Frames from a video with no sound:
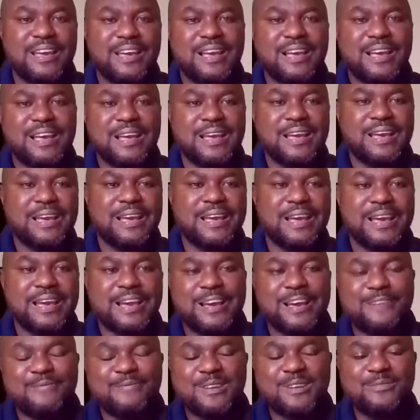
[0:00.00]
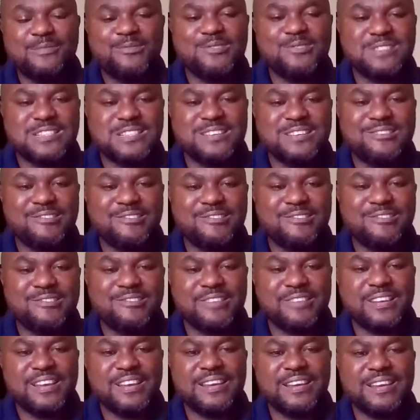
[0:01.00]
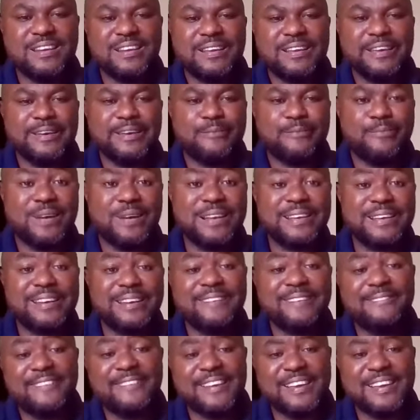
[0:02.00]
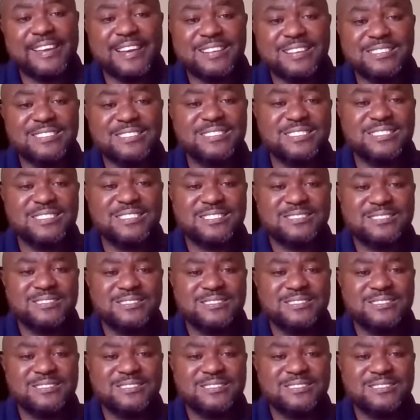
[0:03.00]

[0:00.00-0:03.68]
I have my first degree in finance